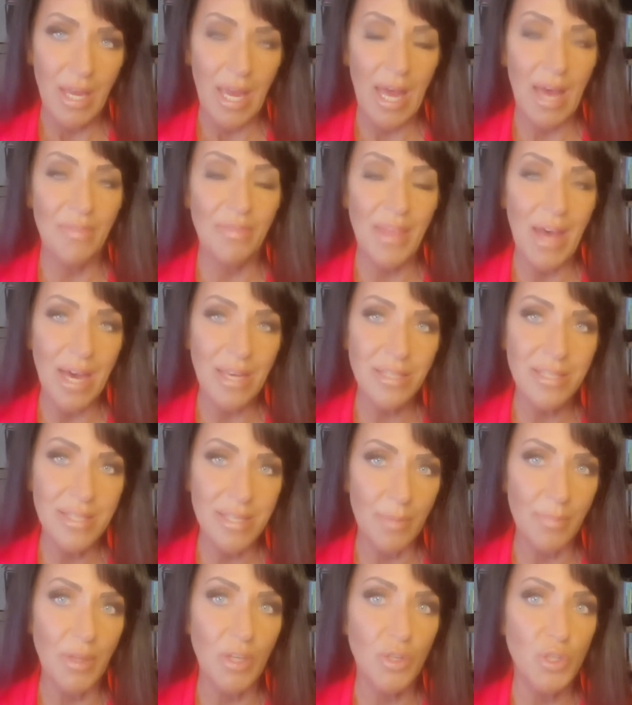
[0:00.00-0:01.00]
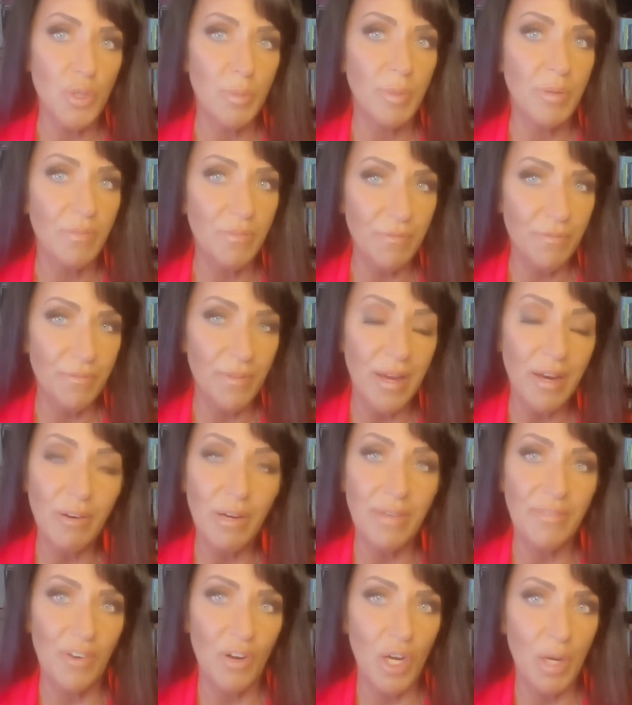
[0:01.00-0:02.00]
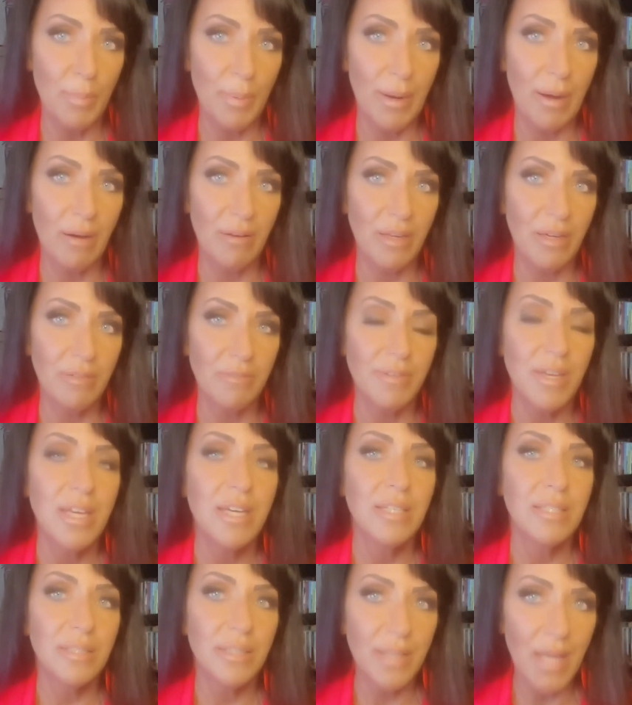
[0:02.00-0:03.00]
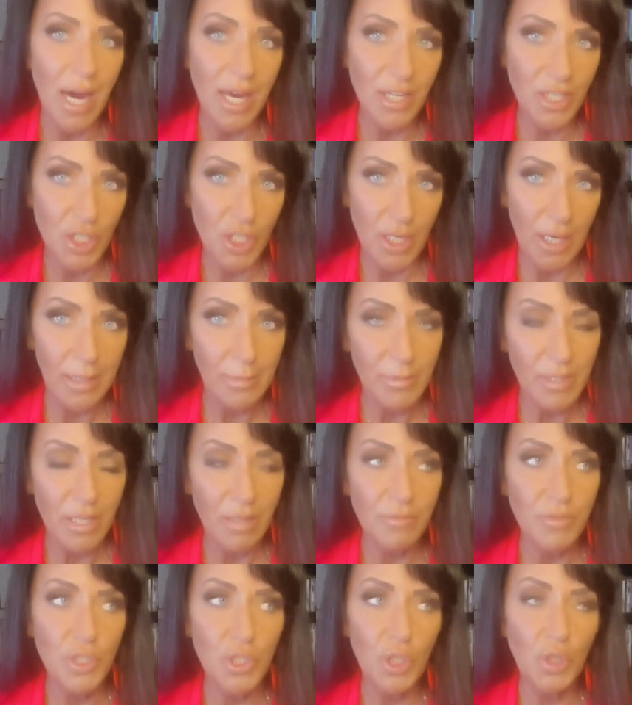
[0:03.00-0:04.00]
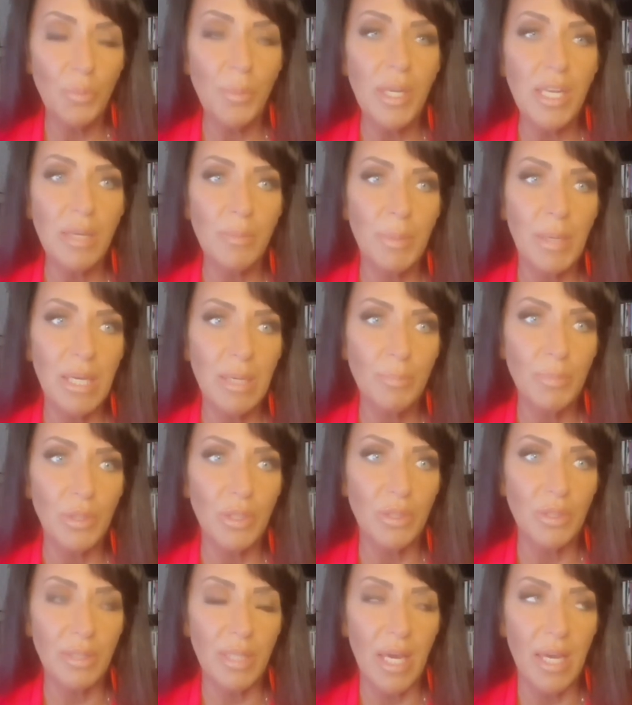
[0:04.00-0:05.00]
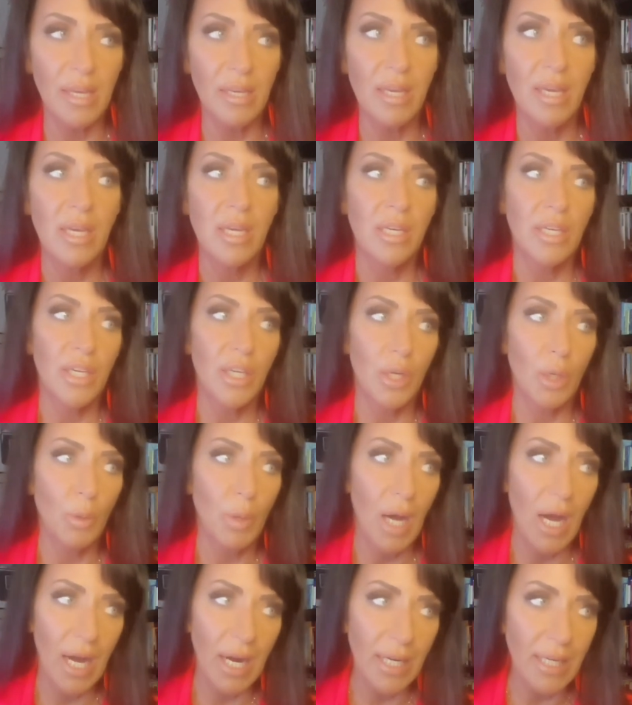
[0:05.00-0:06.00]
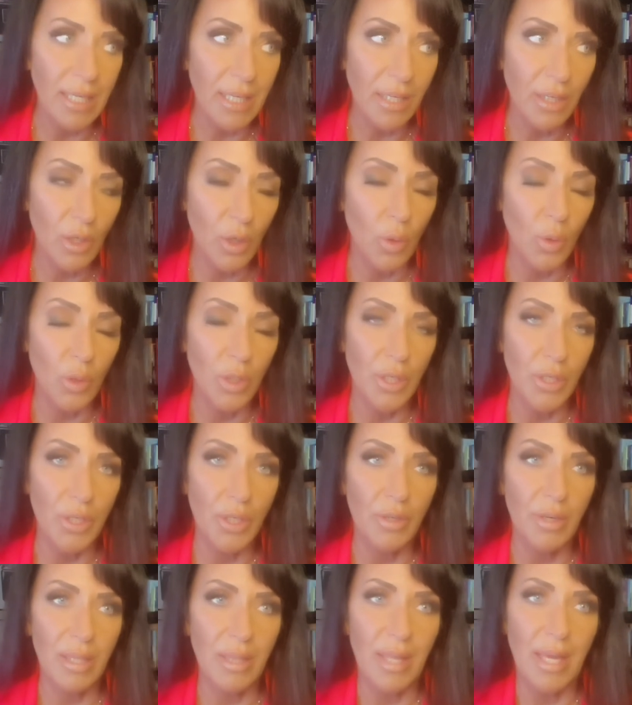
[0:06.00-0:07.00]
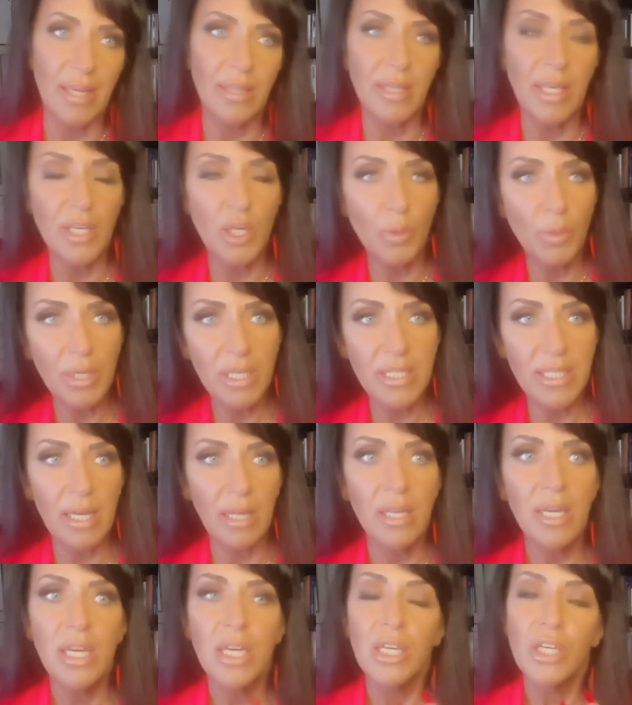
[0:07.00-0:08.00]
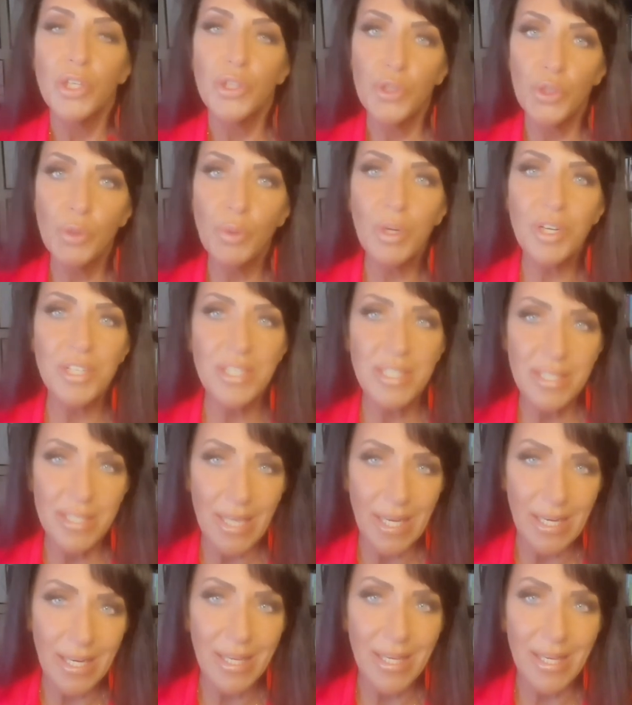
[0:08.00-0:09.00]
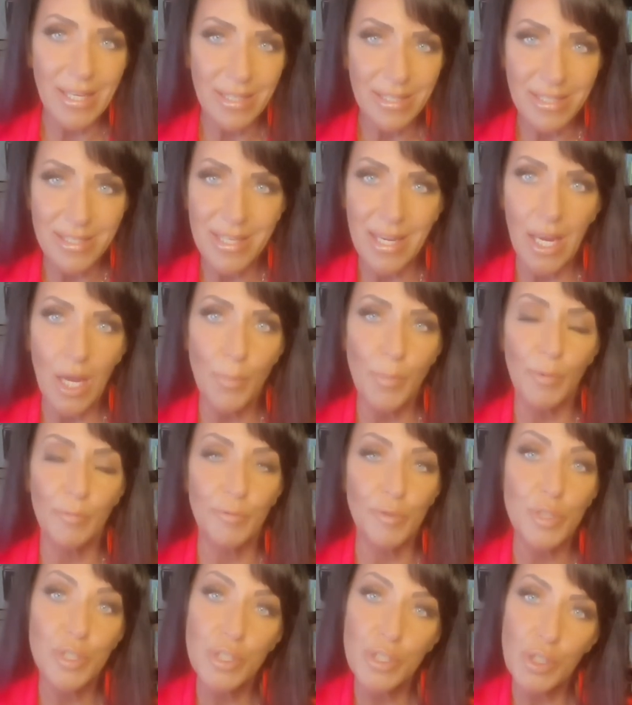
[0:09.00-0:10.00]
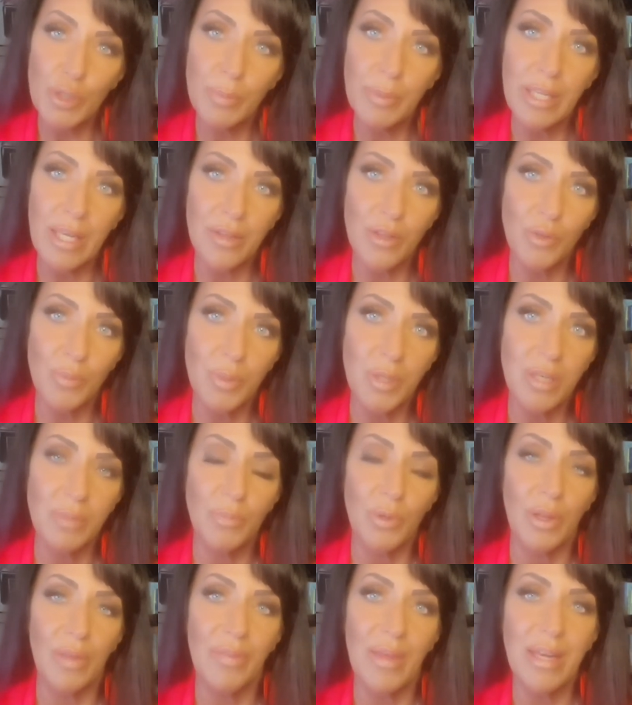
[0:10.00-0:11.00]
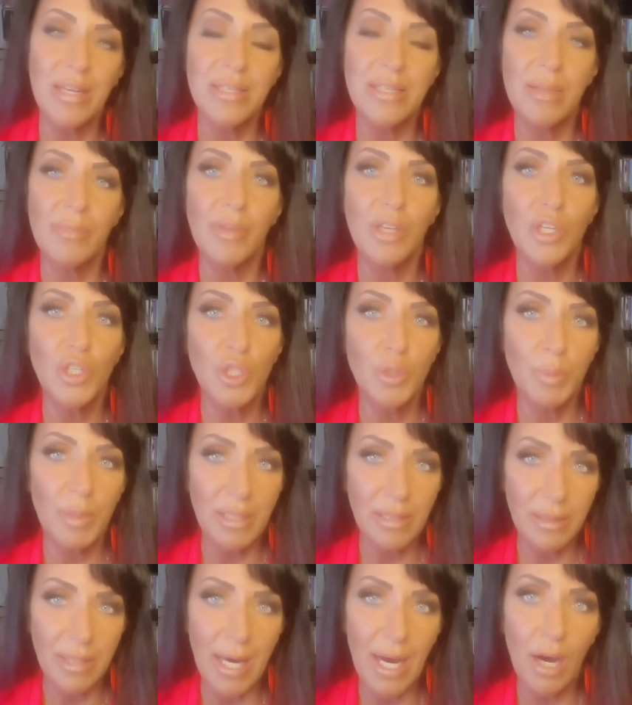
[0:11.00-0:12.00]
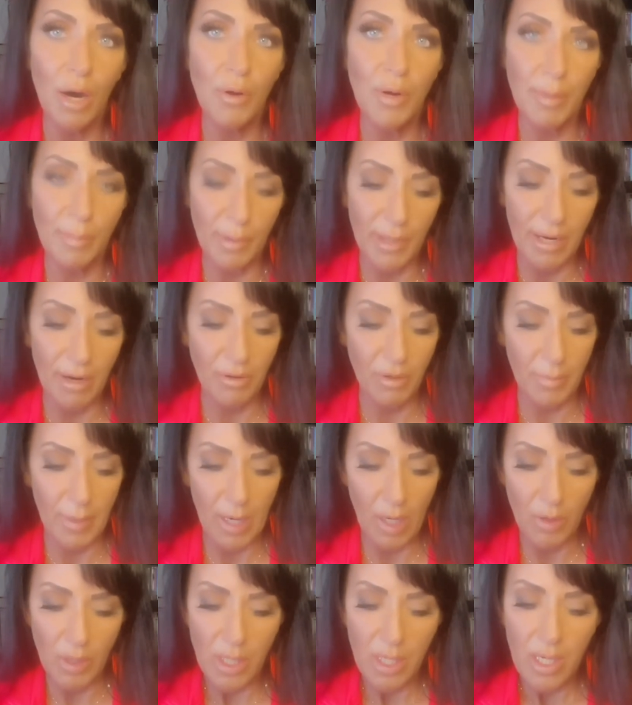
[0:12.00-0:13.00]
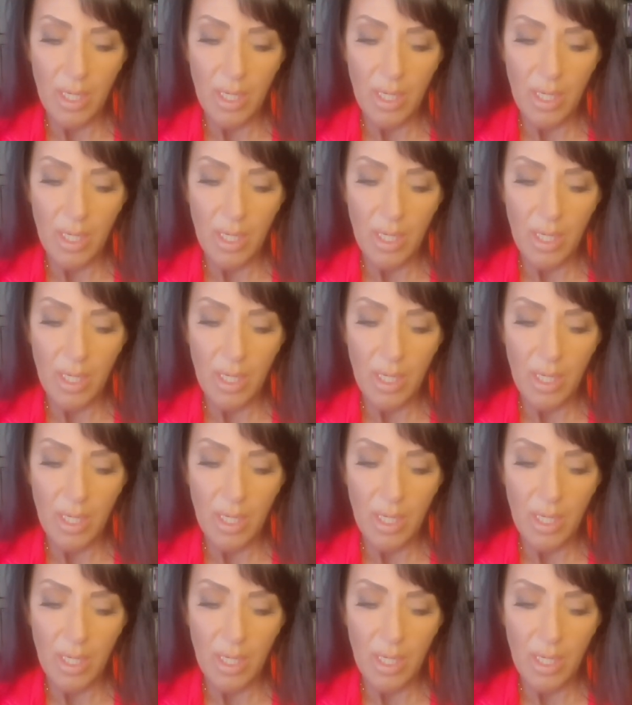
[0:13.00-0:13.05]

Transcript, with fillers: And that is something you should be very, very proud of, not ashamed of. Too many people are like, you know, hiding in a corner and like they don't want to tell. You are setting an example for so many other people, and that is something you should be loud and proud about.